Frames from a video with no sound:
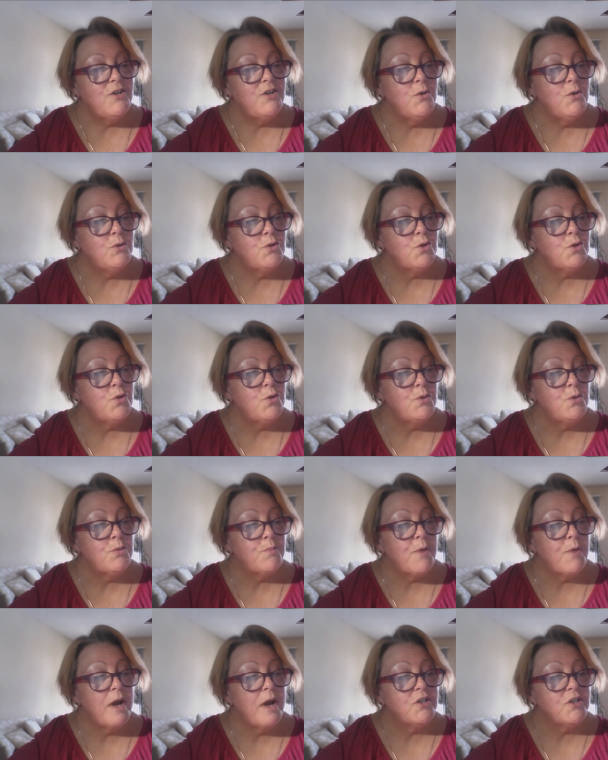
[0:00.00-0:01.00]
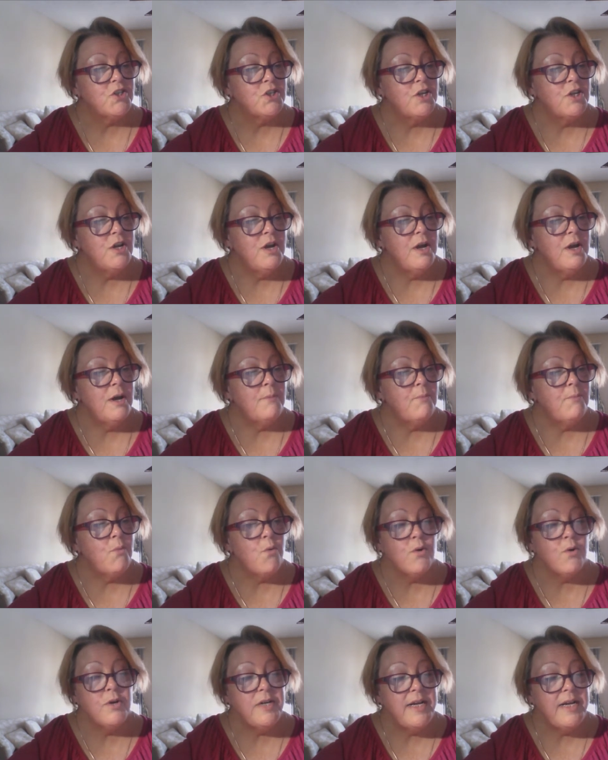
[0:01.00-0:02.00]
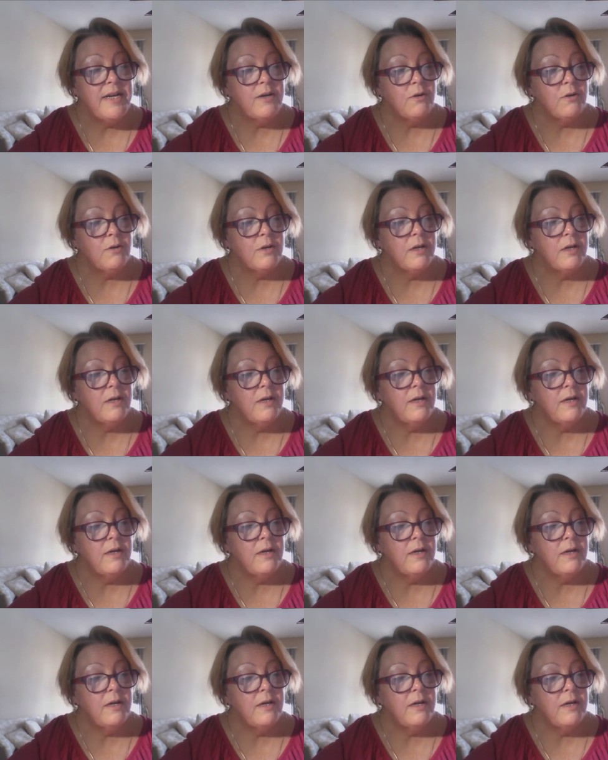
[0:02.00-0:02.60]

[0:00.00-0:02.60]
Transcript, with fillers: No toothbrush, war needle,